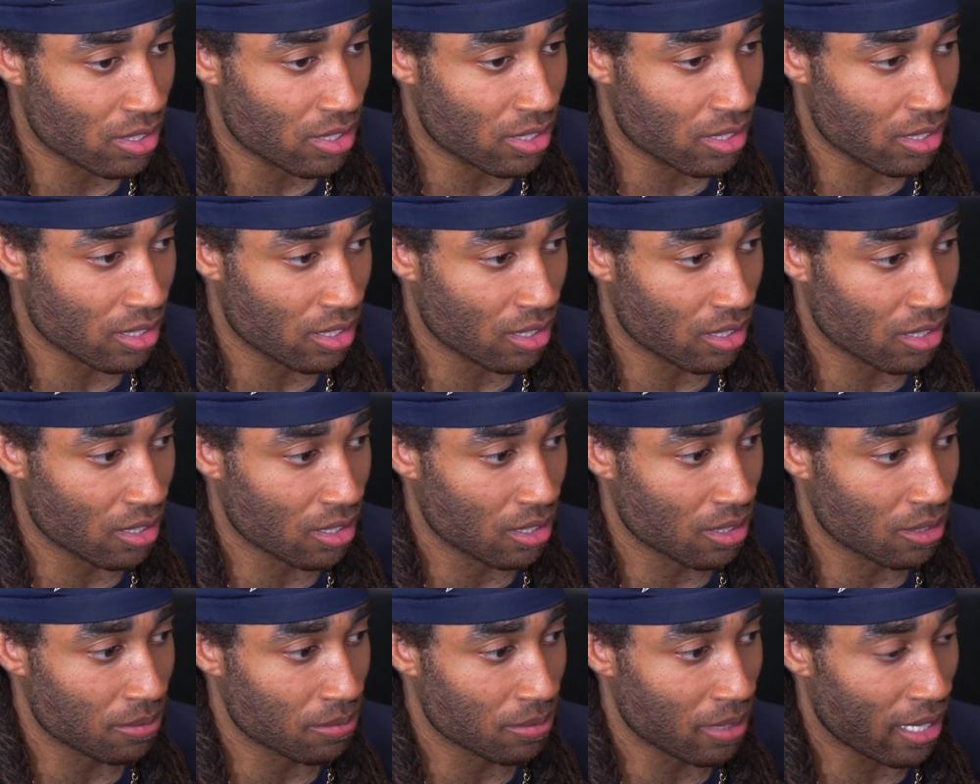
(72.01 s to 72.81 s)

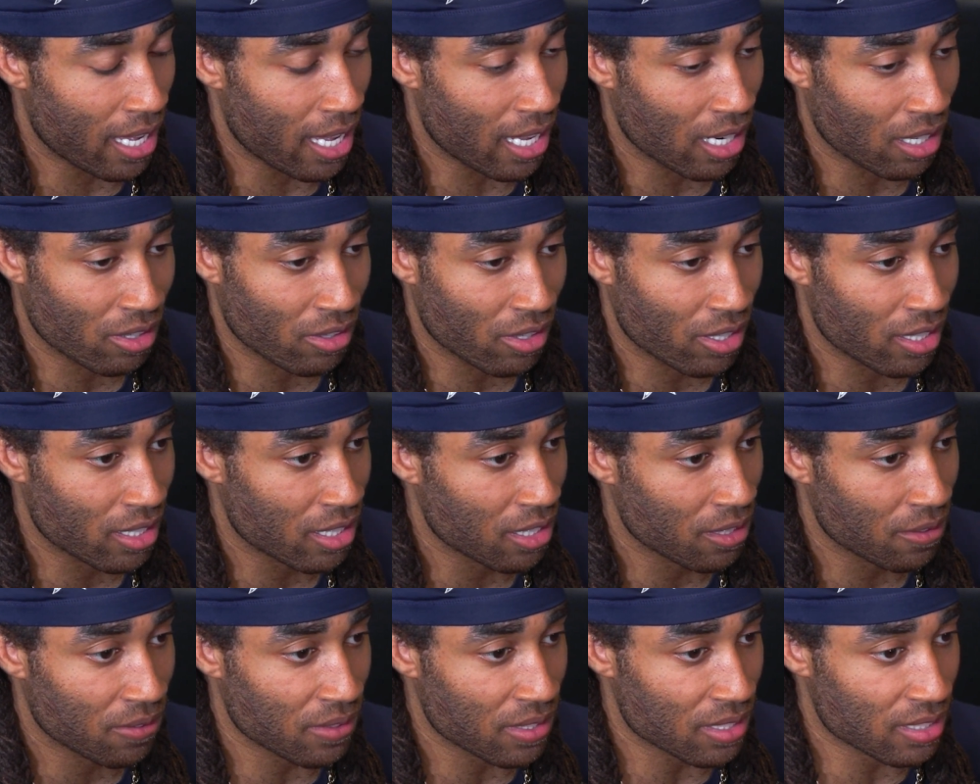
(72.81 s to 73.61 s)
They had a
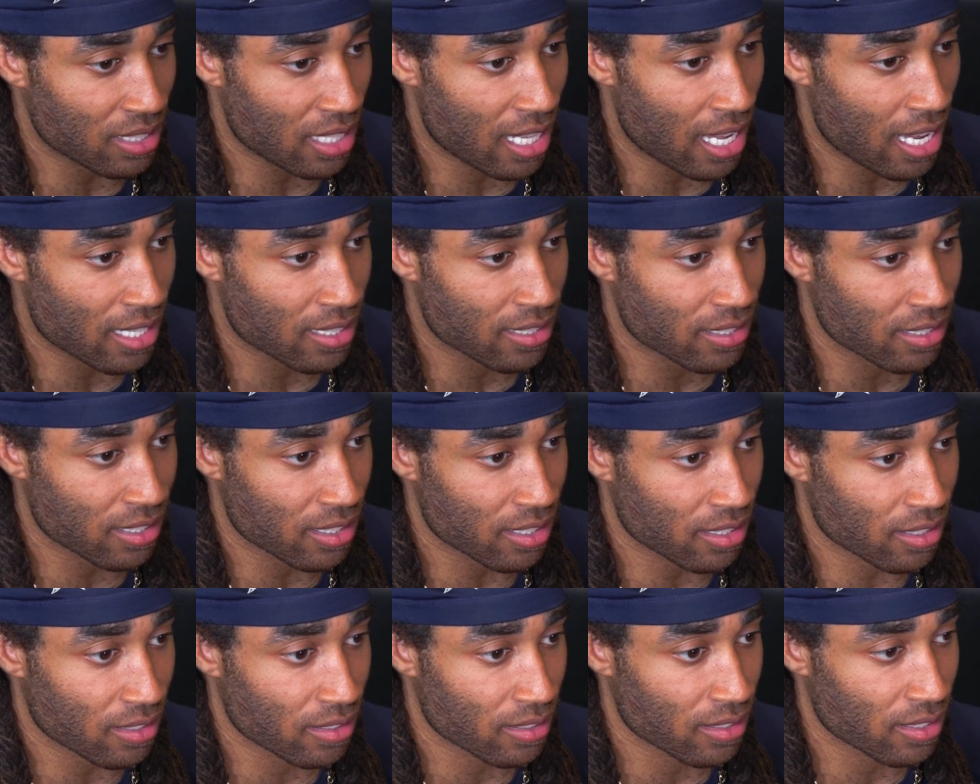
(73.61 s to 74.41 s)
great defense last
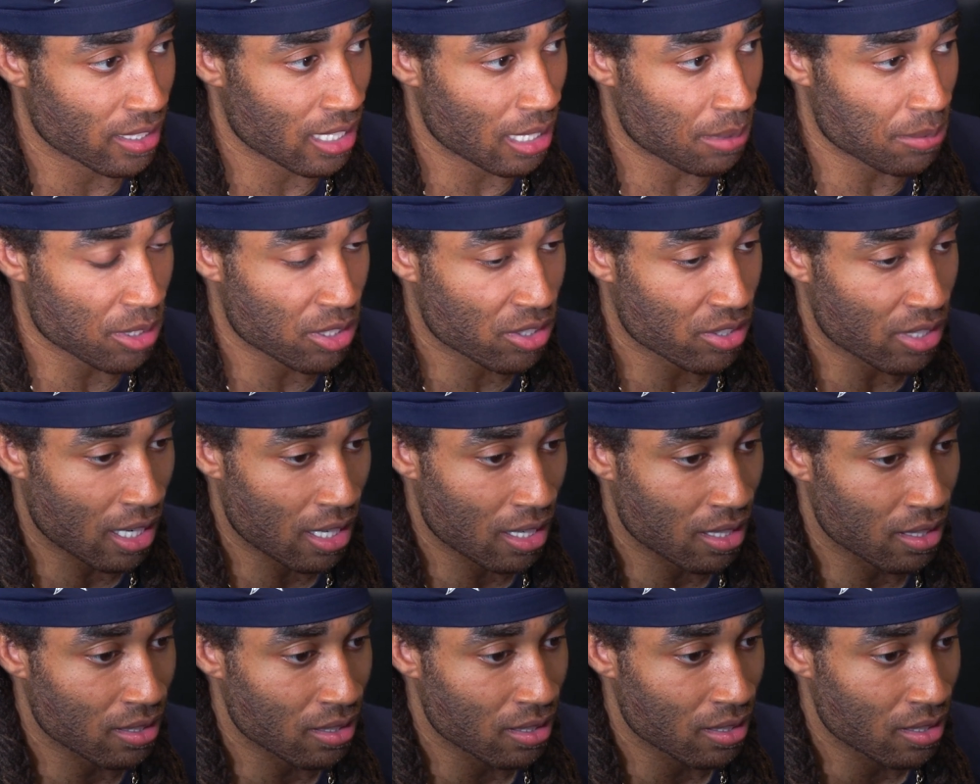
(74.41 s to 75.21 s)
year, and I'm just
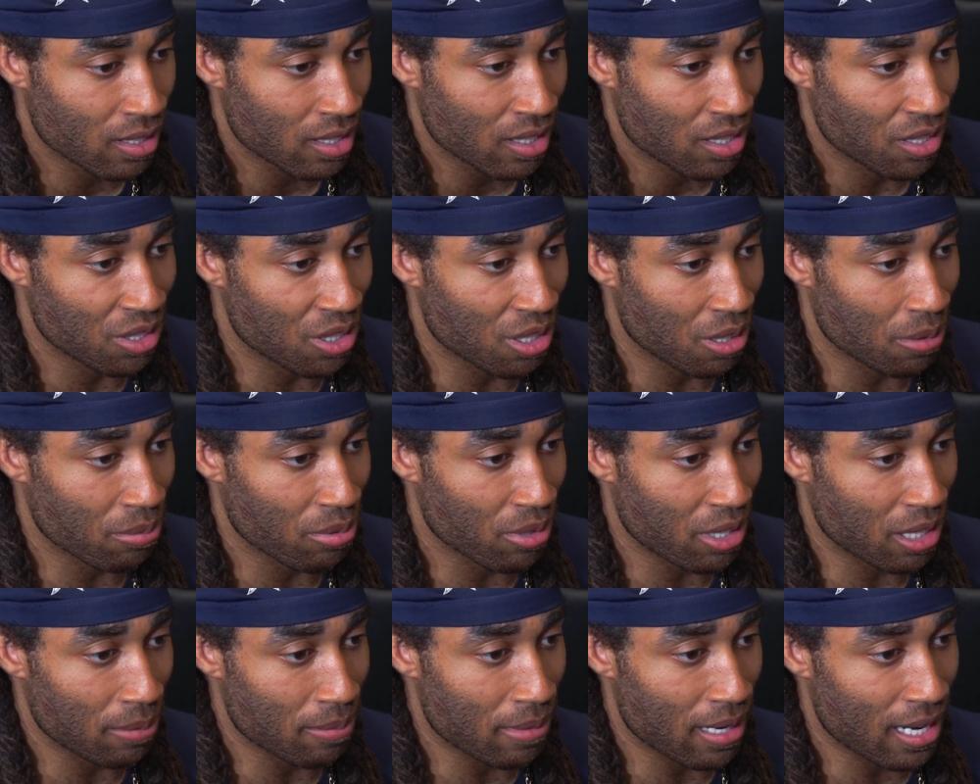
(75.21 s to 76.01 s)
trying to, you know,
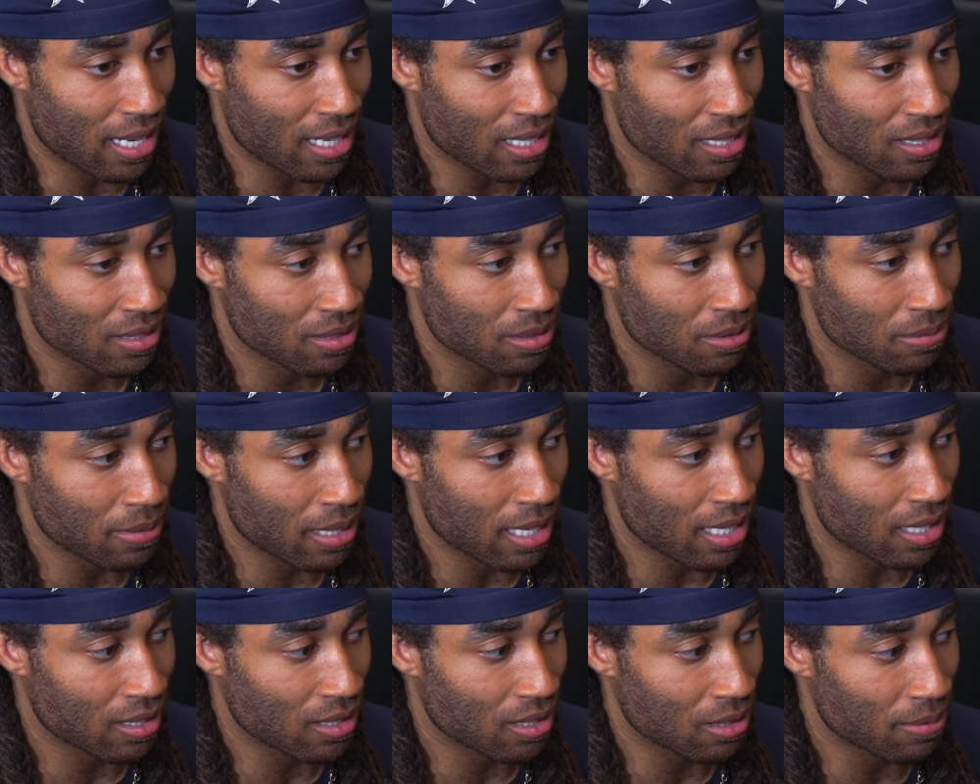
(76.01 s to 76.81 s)
bring my
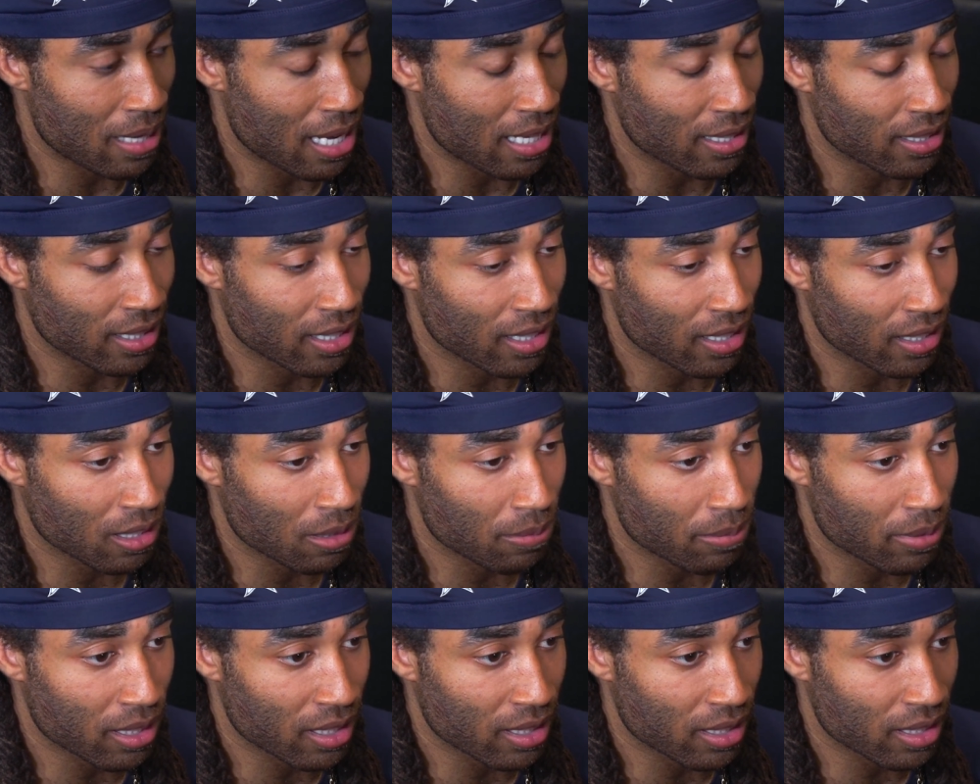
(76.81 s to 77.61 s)

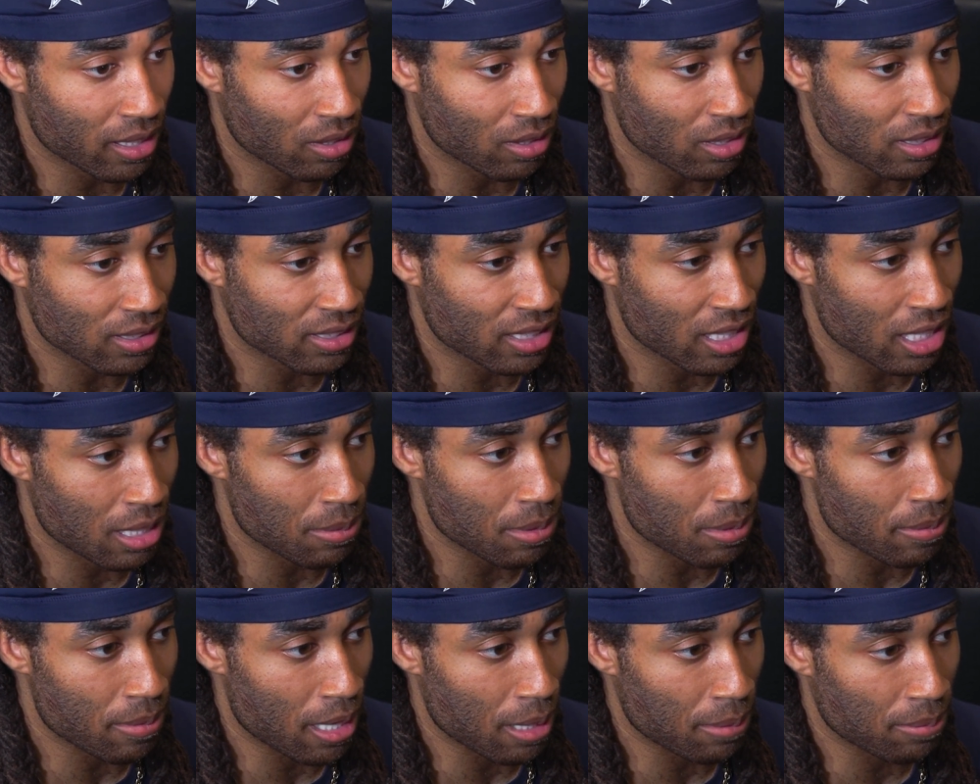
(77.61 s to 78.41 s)
athletic ability on the
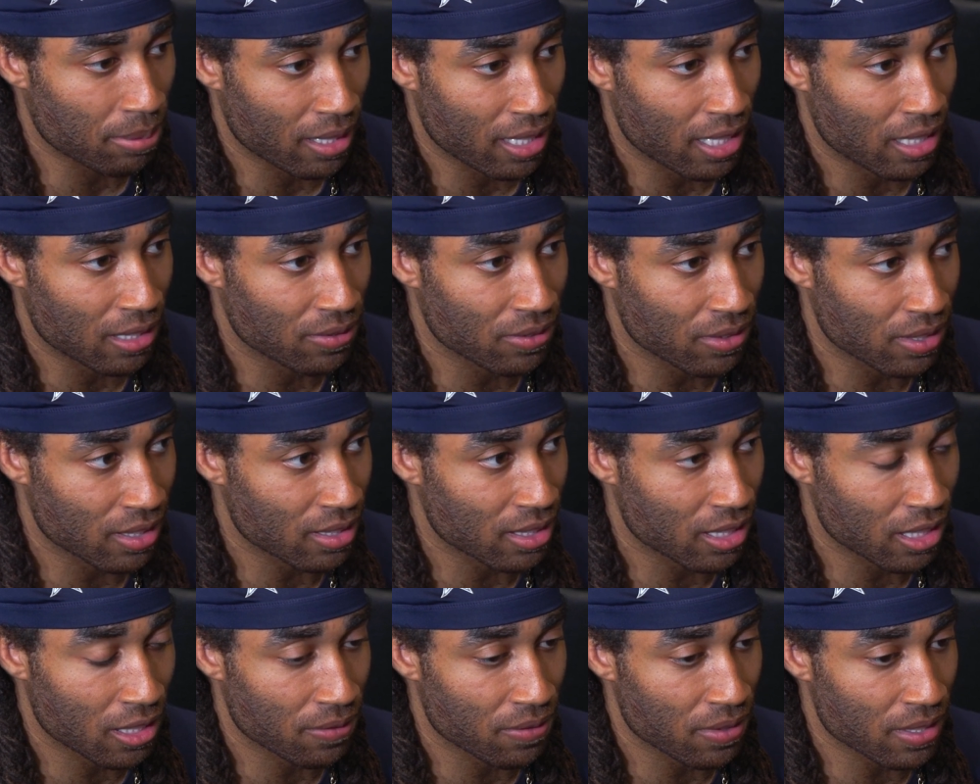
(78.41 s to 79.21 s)
team and make plays for
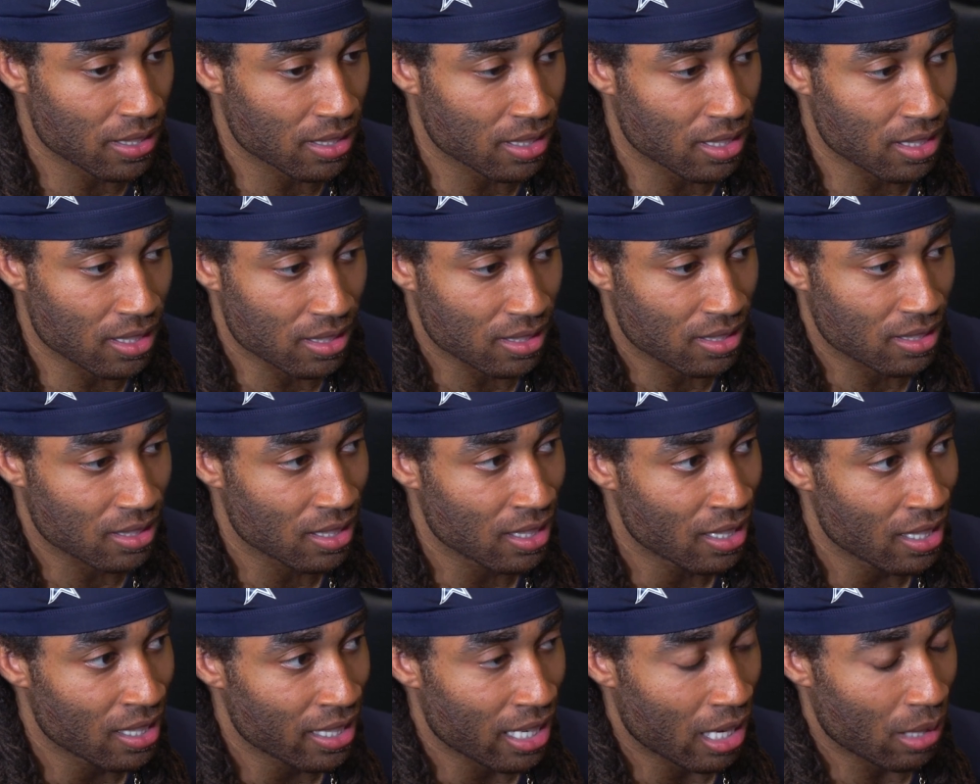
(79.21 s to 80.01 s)
the defense because
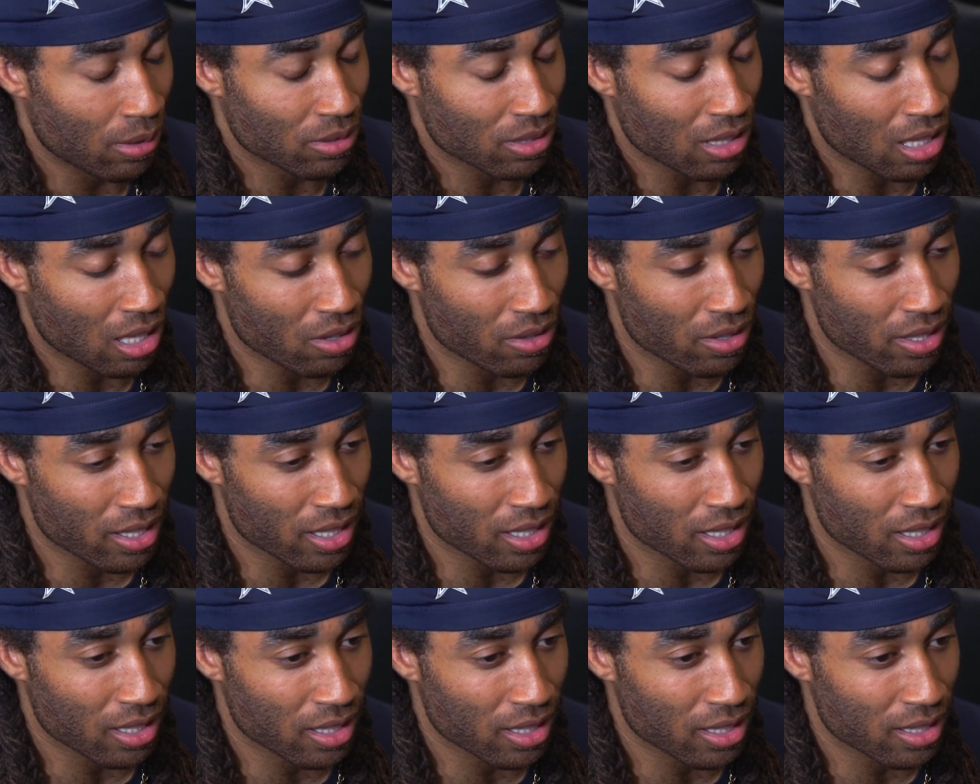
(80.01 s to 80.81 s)
it was
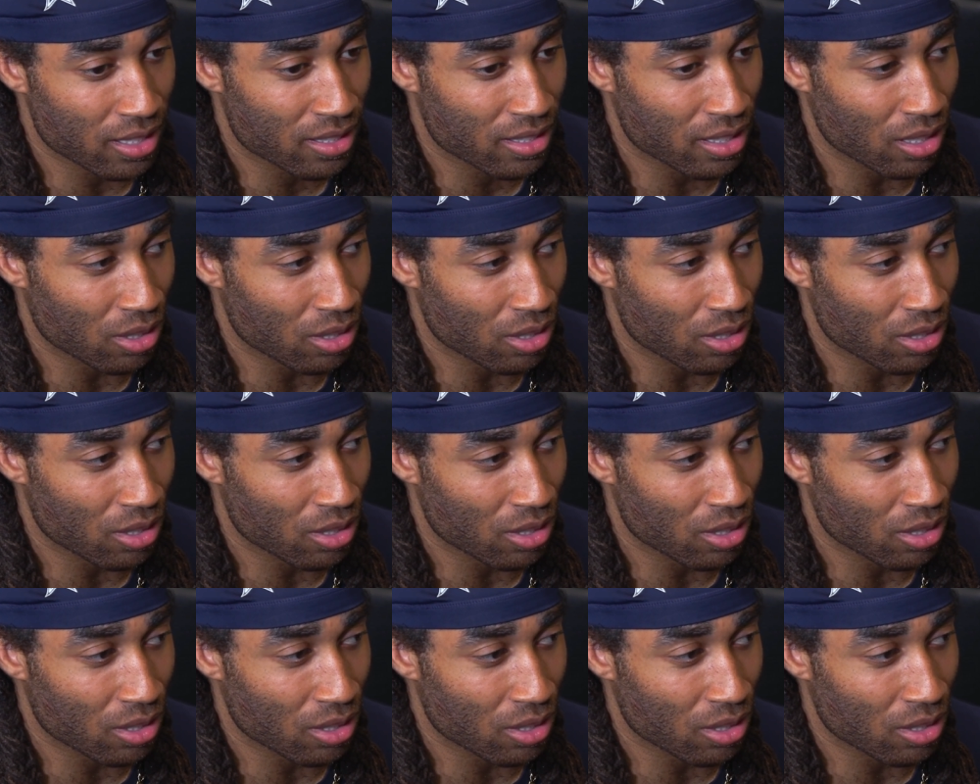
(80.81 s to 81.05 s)
already good.